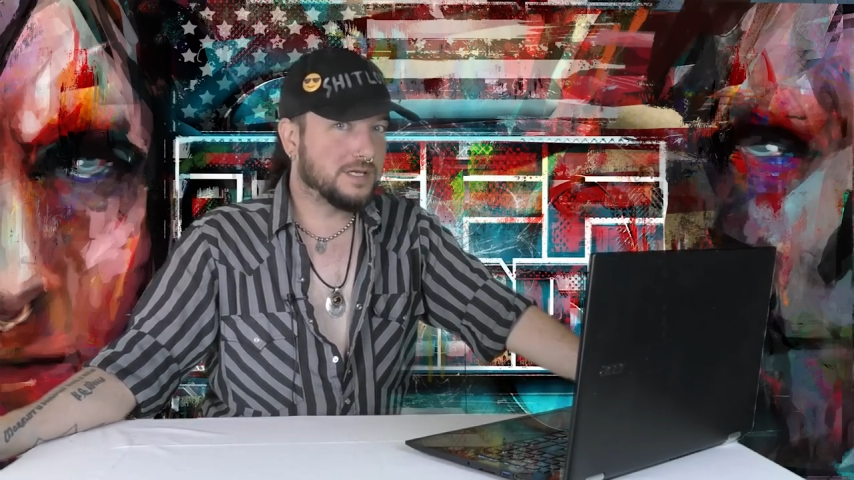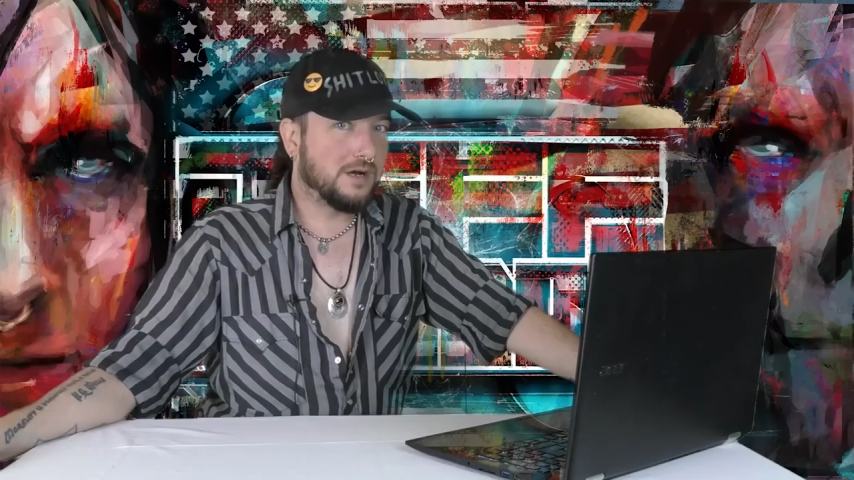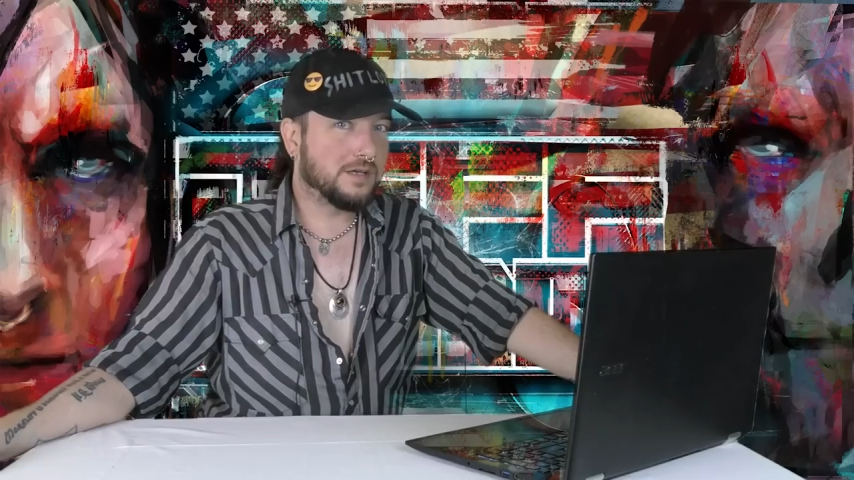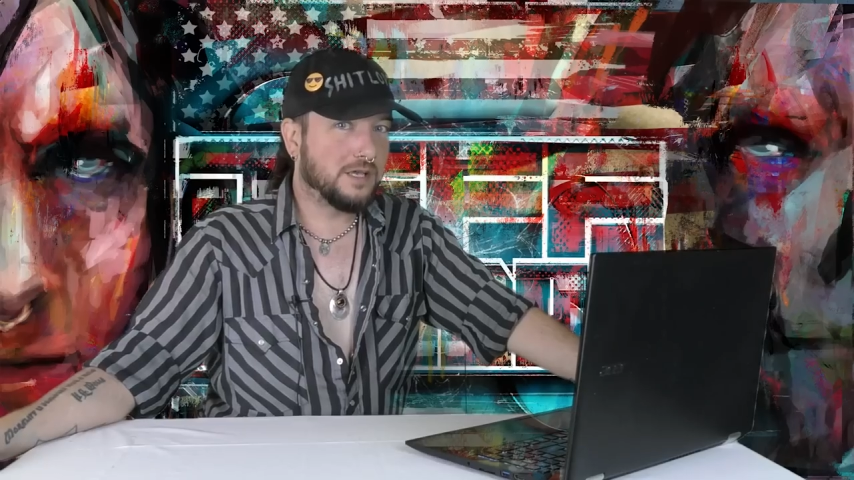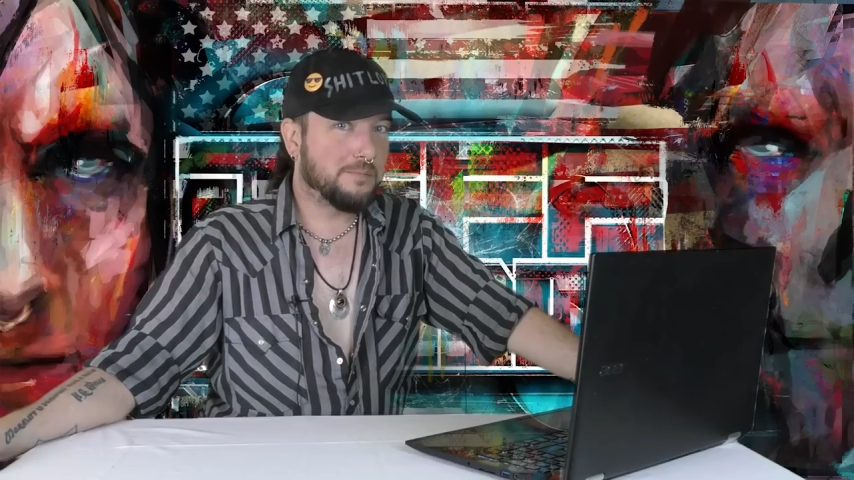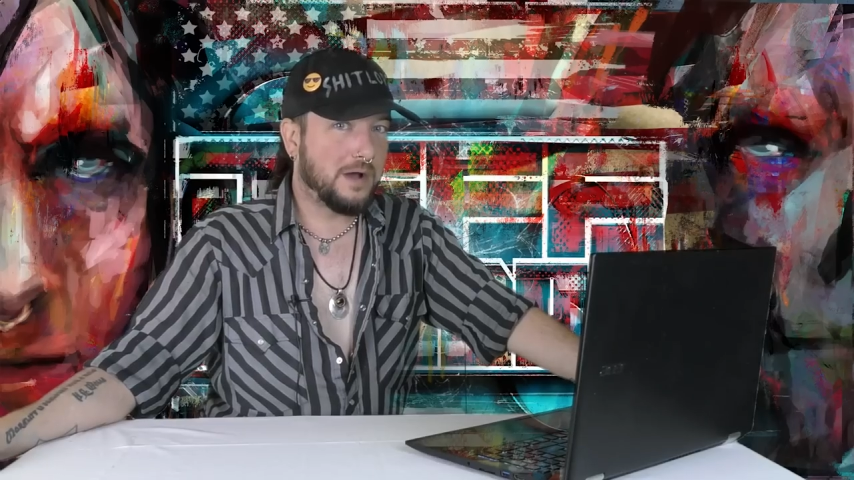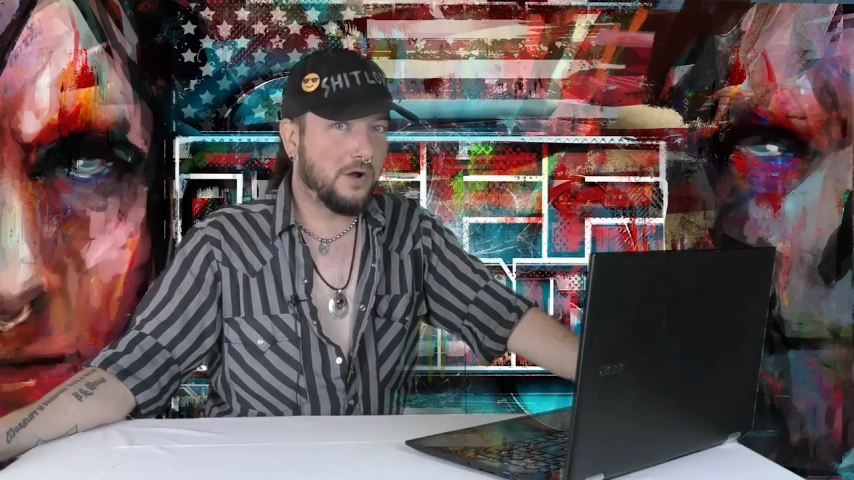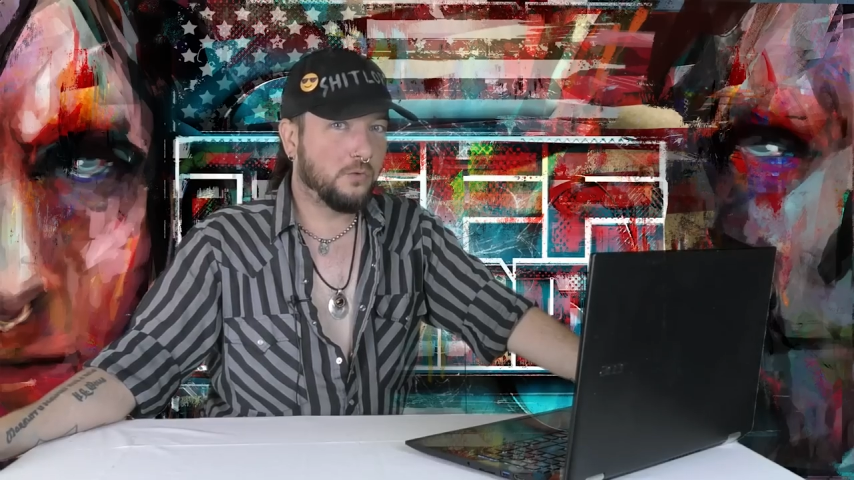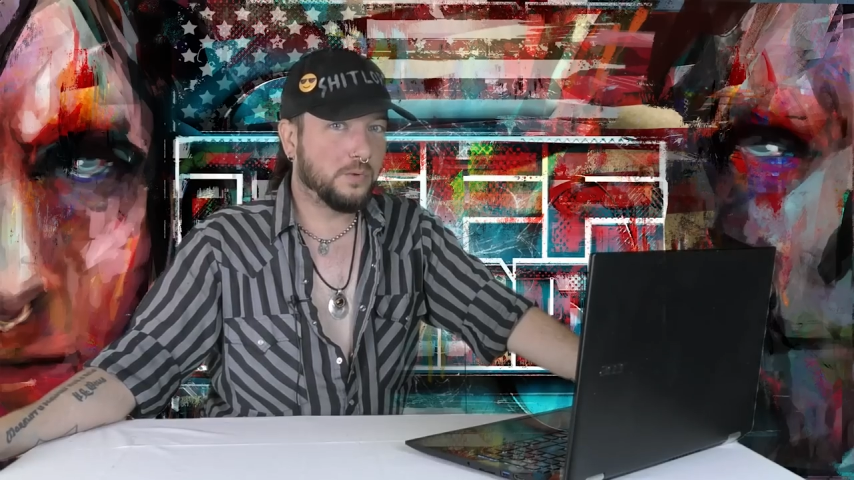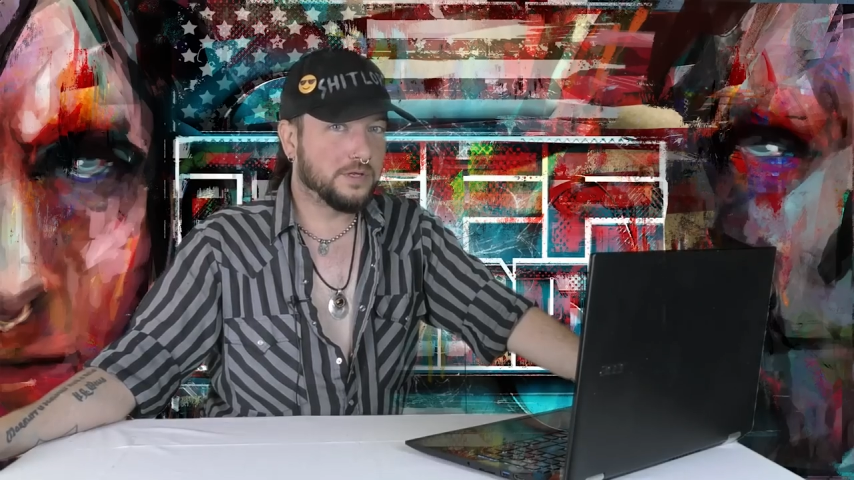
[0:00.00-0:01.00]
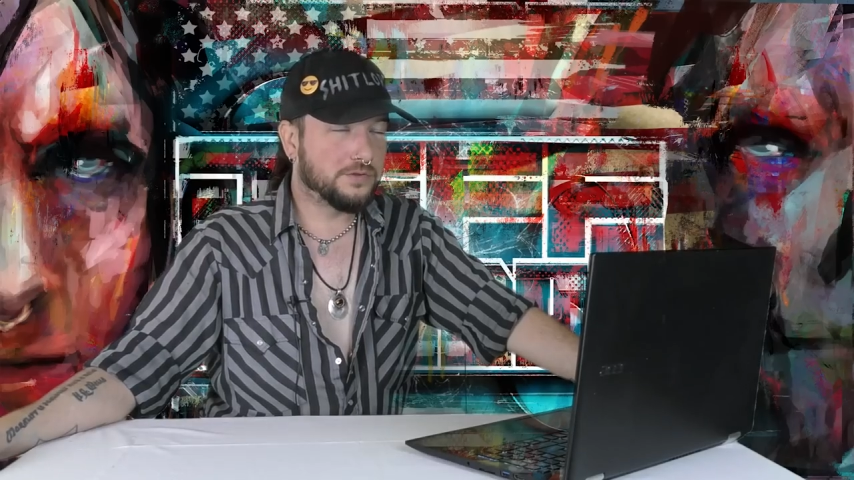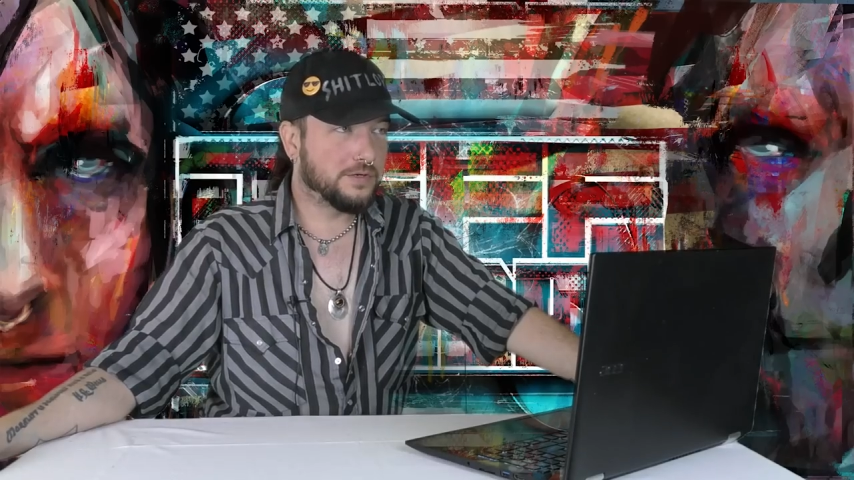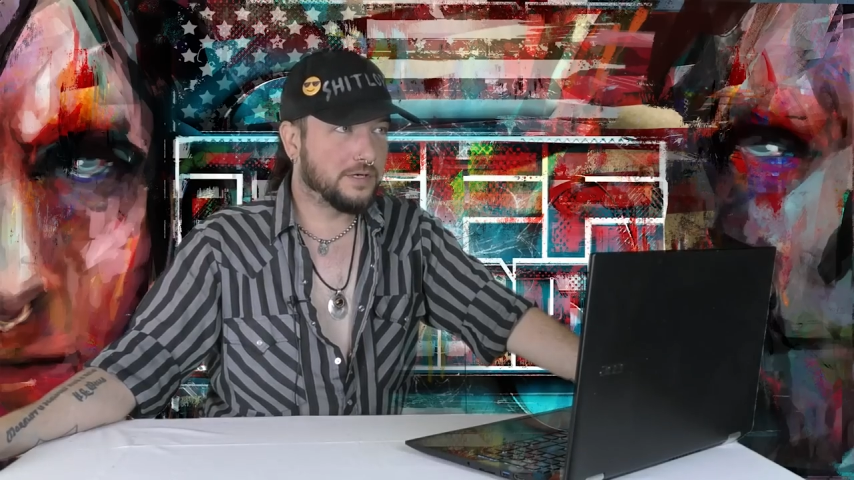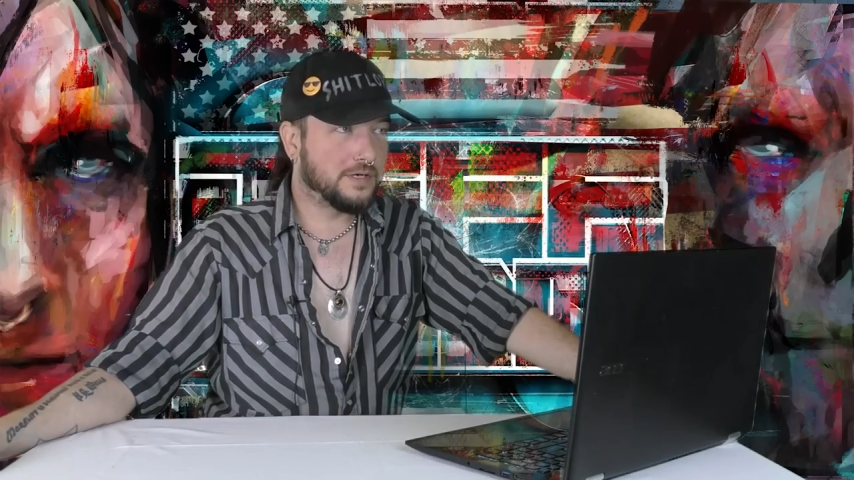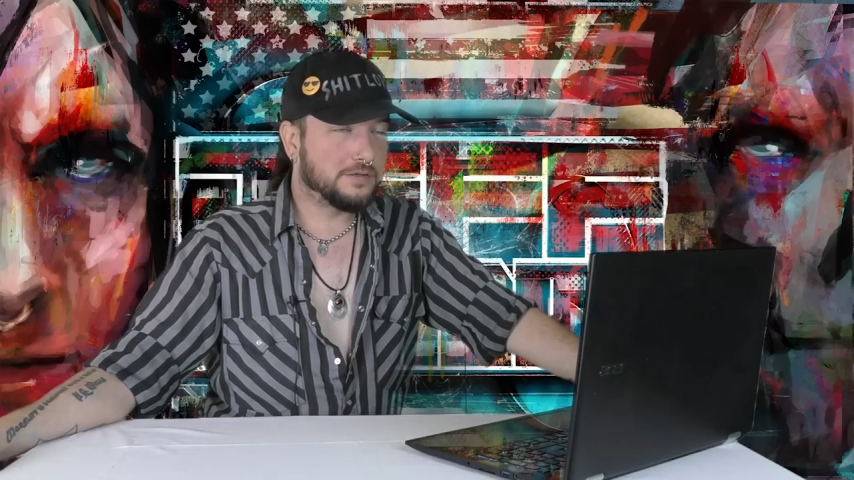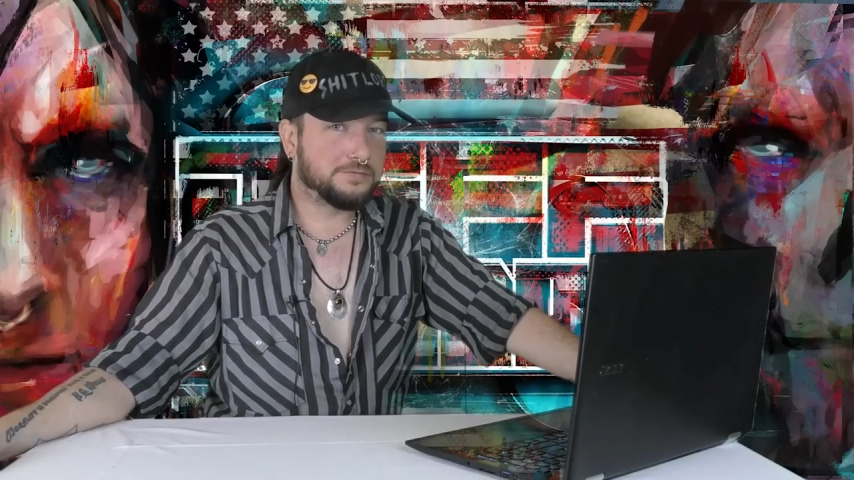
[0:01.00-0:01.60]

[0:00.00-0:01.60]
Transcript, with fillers: talking about with uh,